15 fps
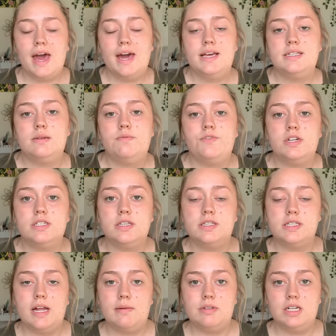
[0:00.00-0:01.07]
I asked some friends
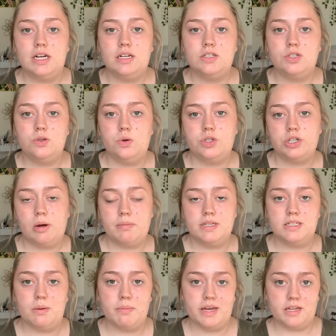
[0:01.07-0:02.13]
on Snapchat to draw me
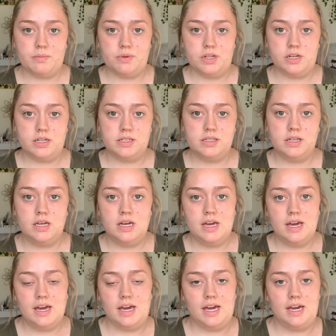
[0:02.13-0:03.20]
some makeup looks,
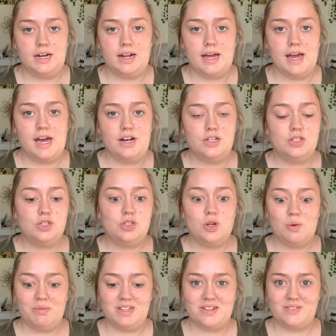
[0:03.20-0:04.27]
and I had so
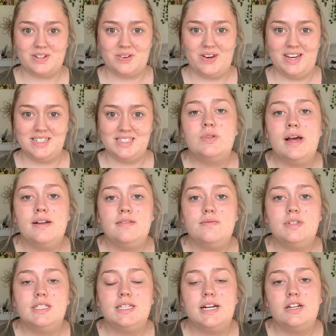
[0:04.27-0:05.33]
many requests, so I
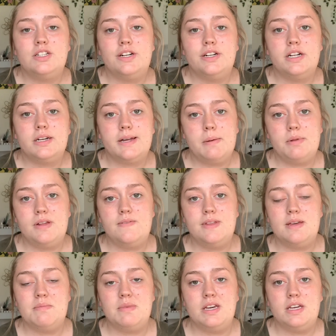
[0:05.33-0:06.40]
decided to turn a couple of
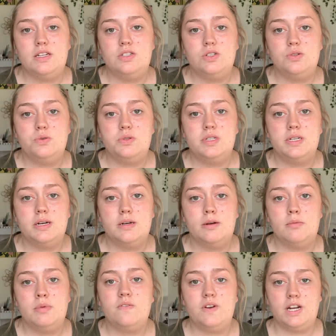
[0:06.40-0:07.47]
them into
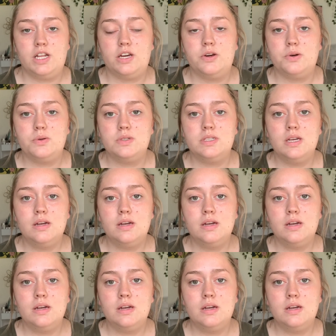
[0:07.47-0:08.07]
some videos.